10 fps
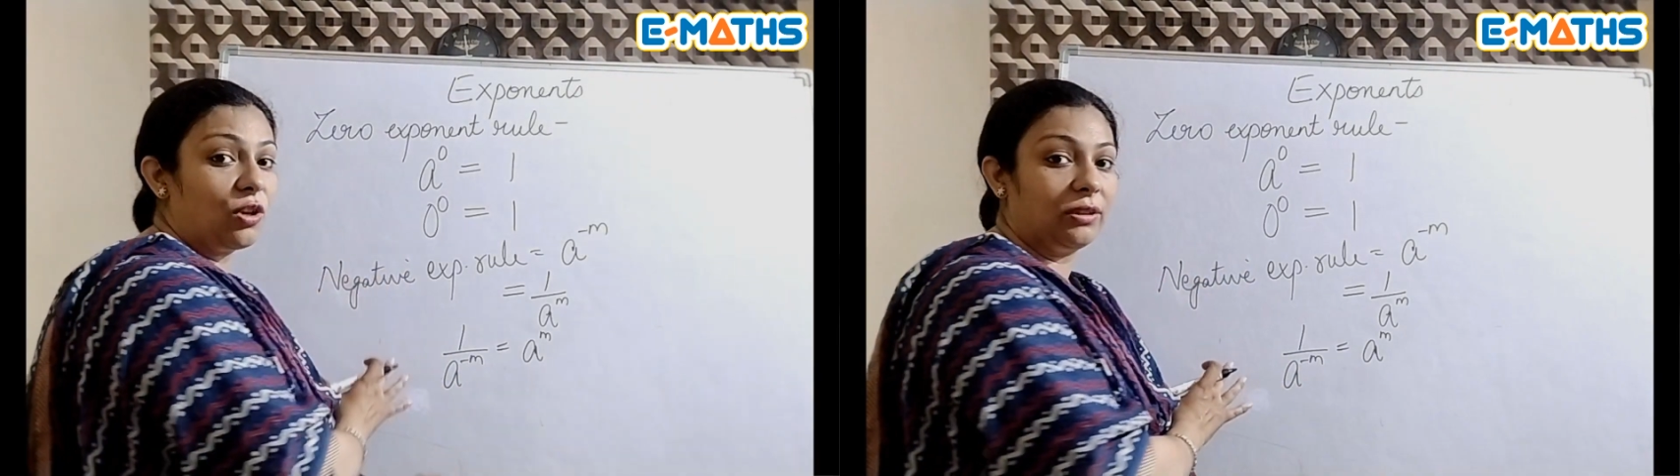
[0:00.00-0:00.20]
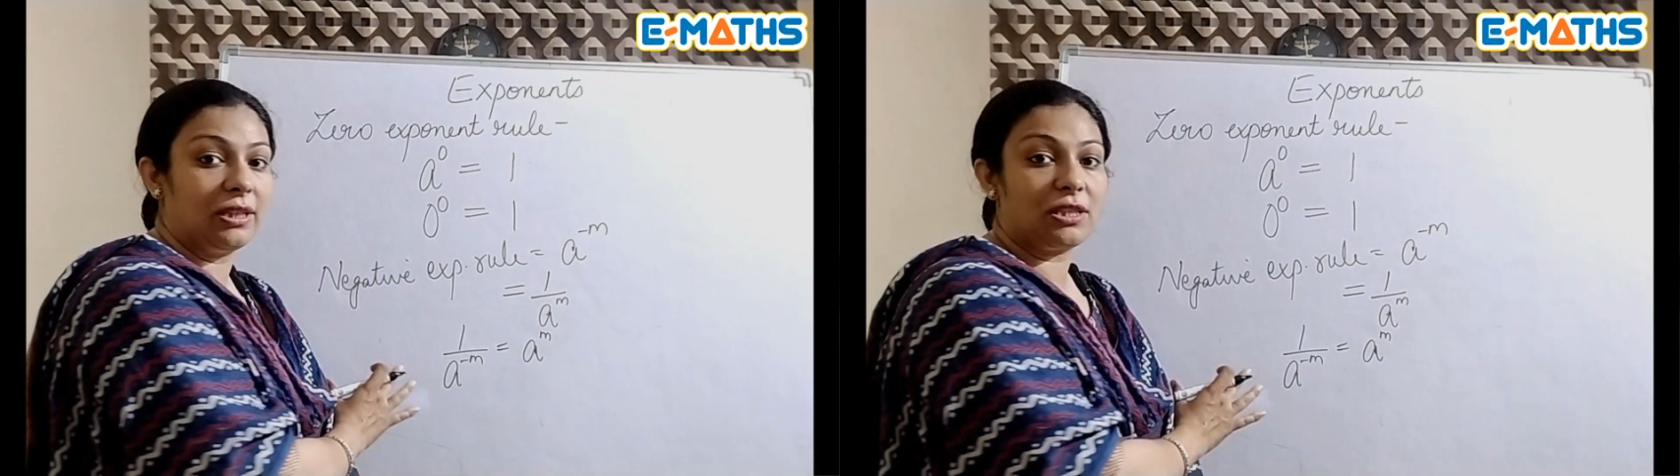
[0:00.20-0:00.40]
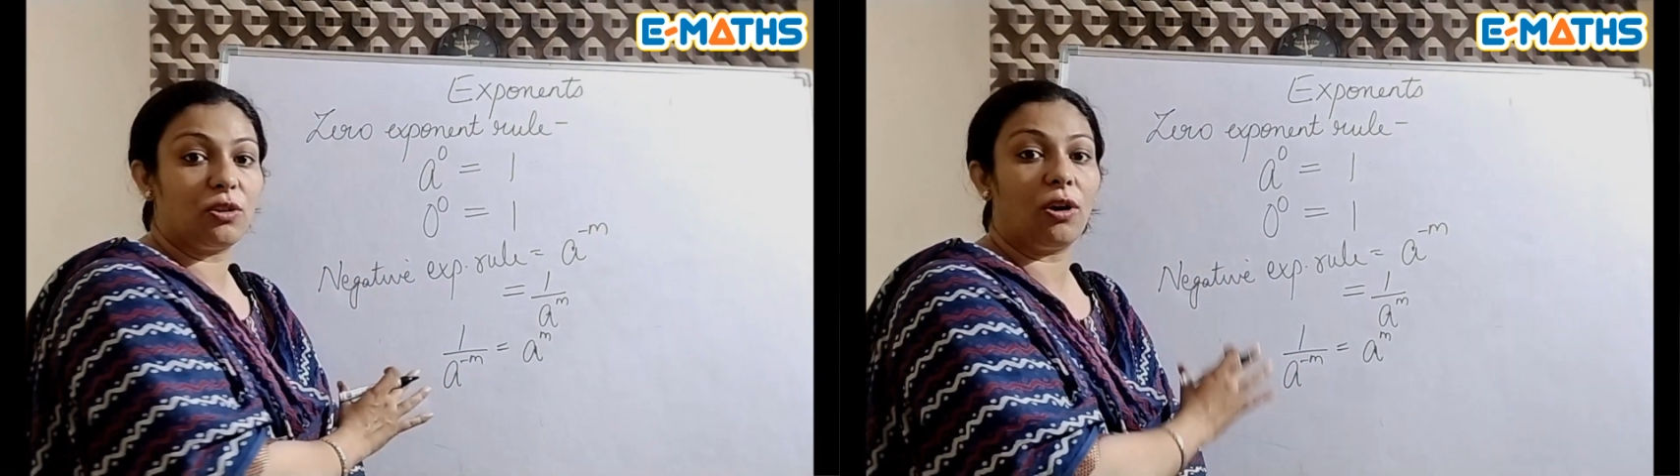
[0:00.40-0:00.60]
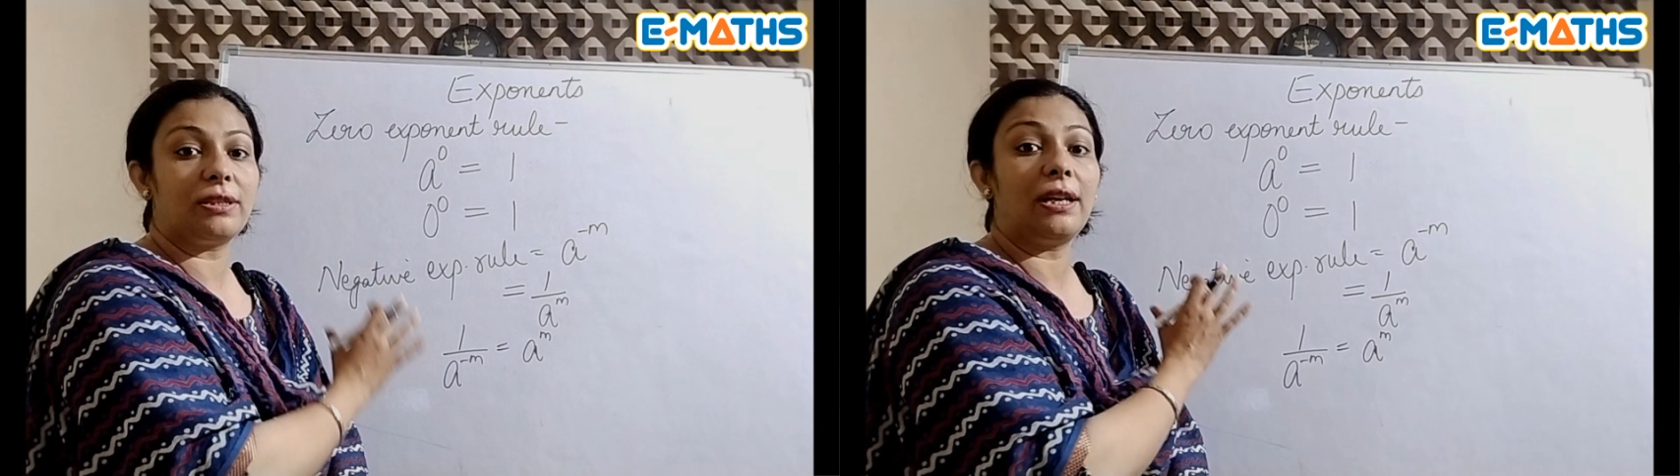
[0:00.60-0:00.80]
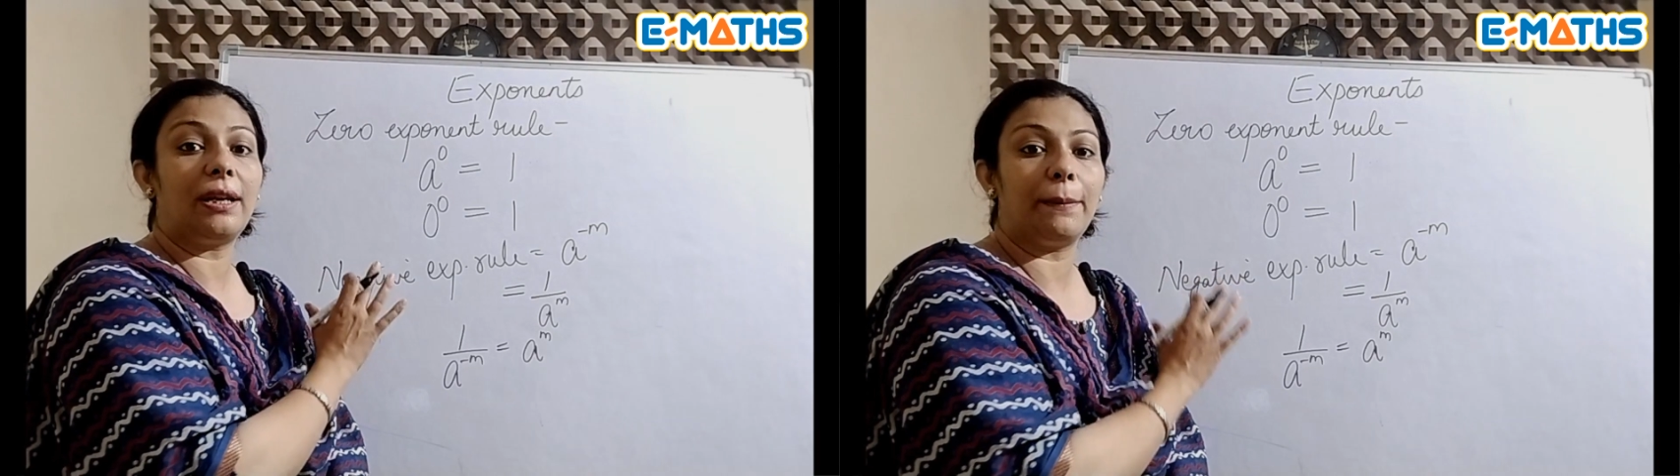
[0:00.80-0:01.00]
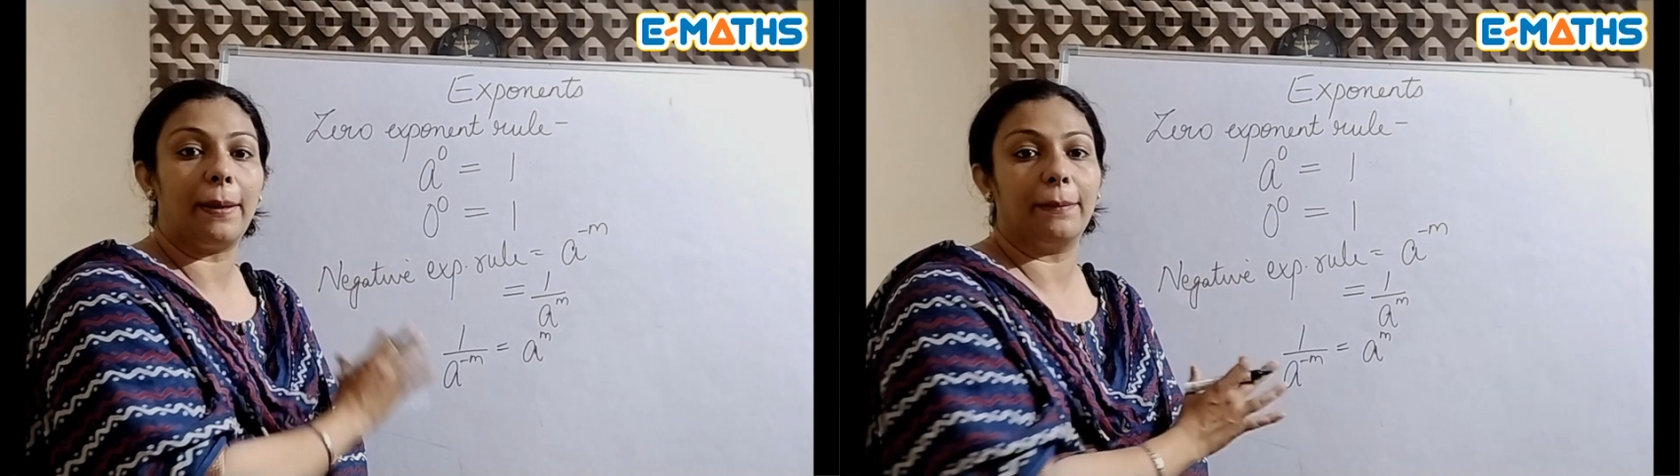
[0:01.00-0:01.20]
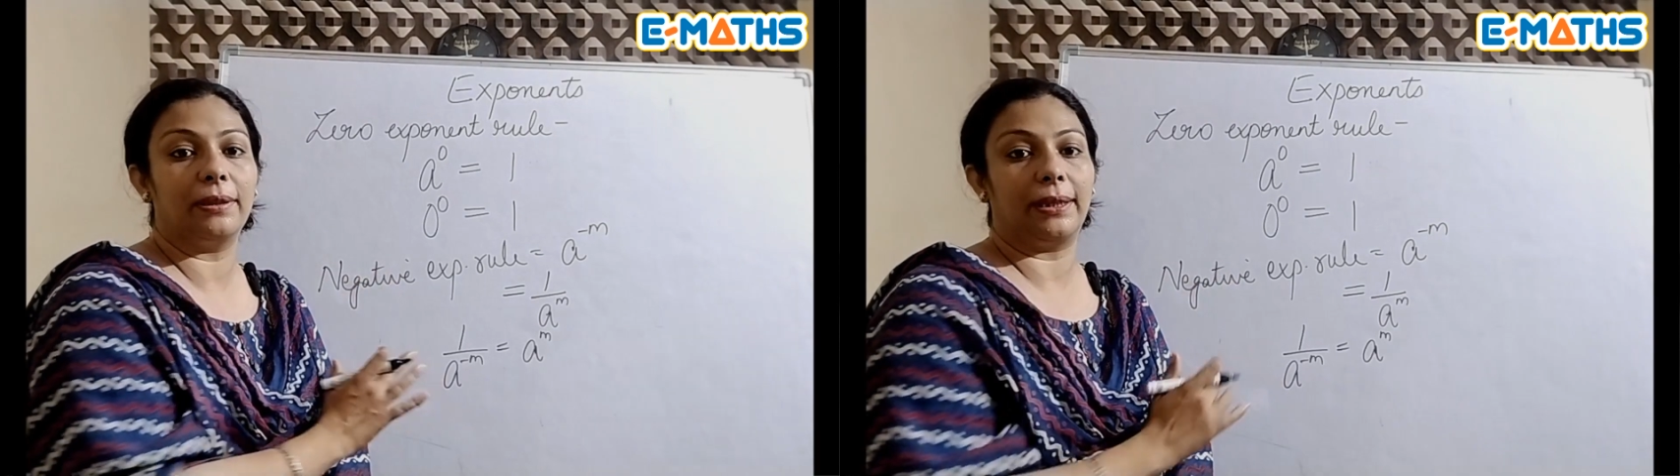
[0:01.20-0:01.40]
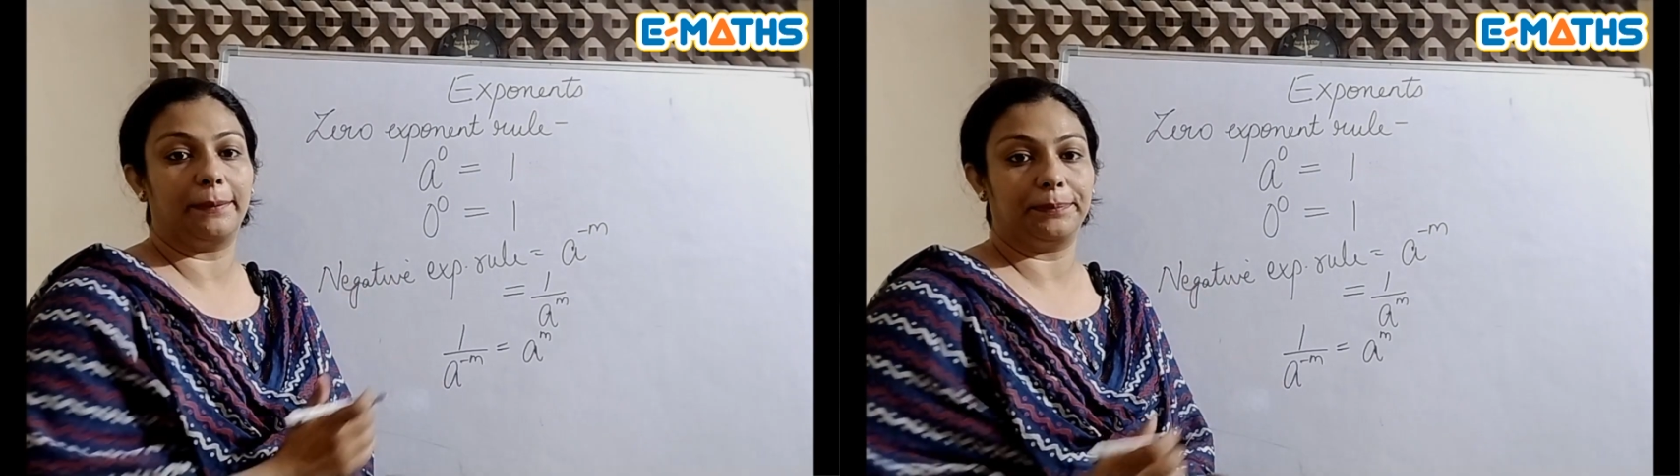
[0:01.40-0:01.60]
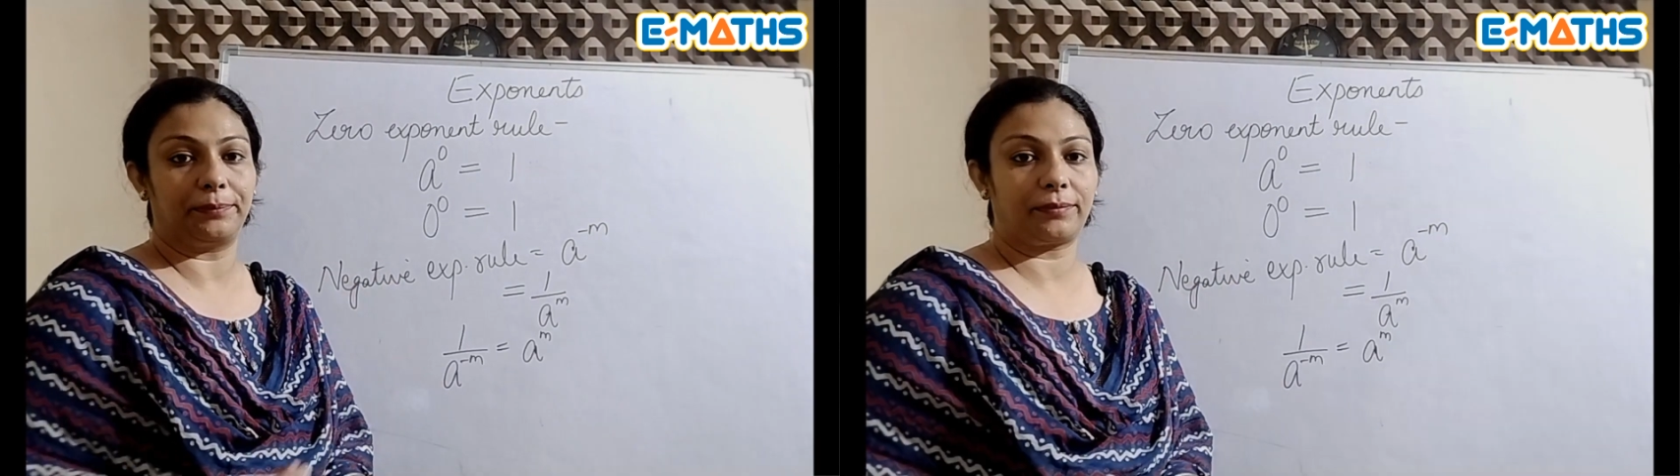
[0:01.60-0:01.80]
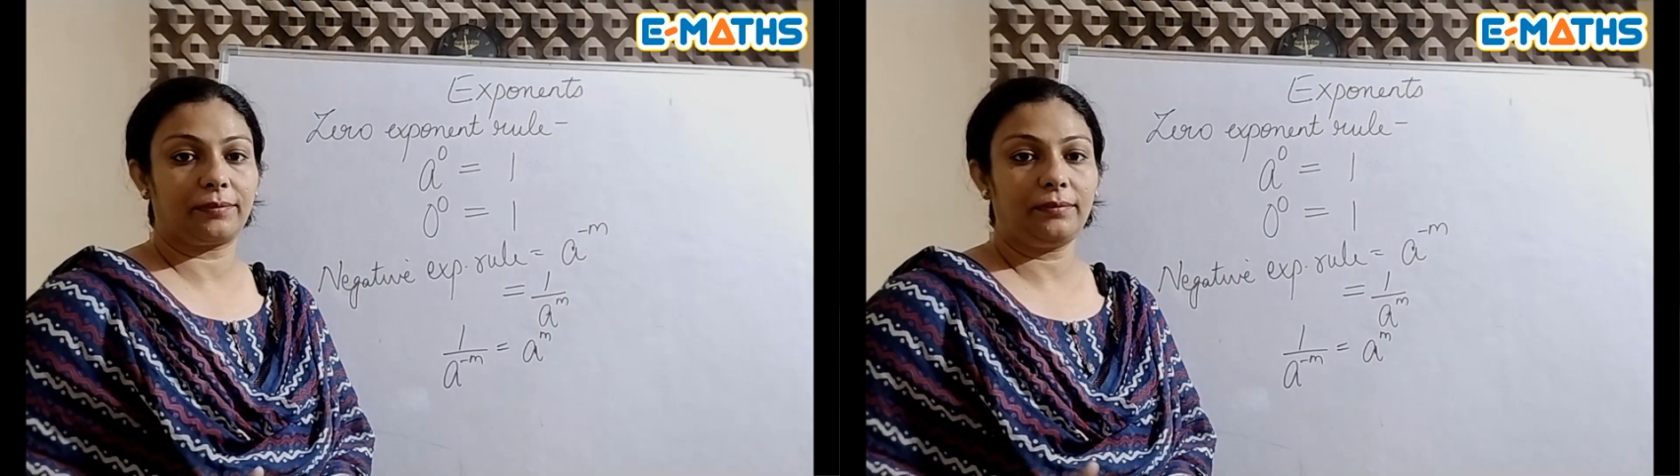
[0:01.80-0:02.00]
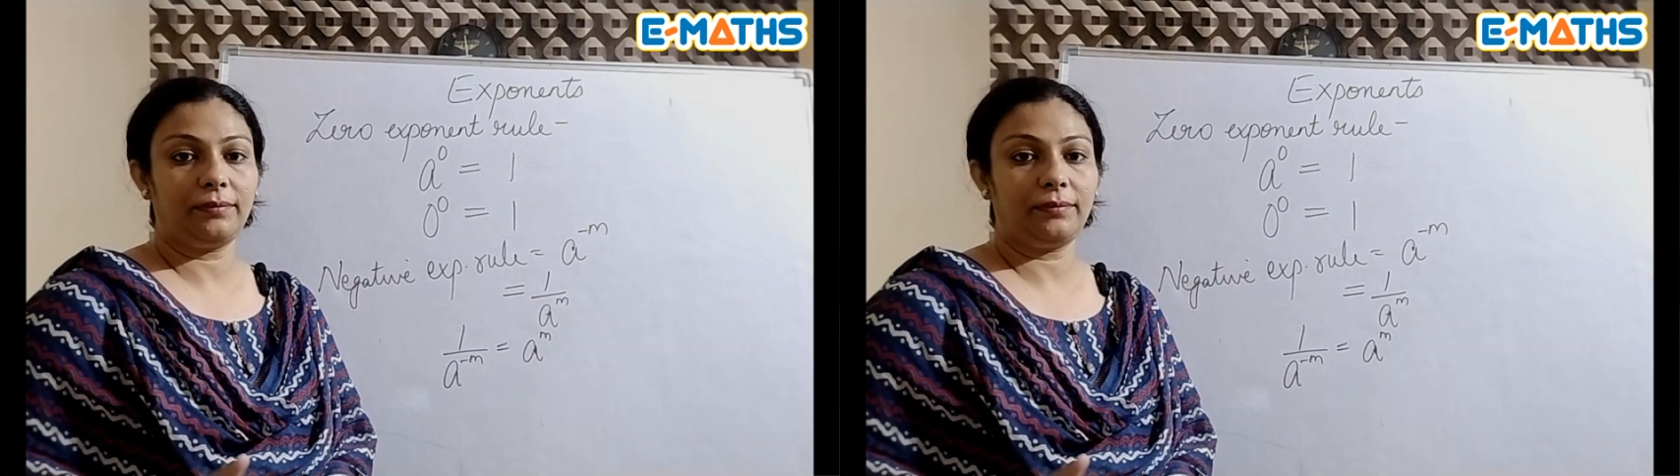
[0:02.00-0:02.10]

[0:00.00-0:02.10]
on these laws and remember them.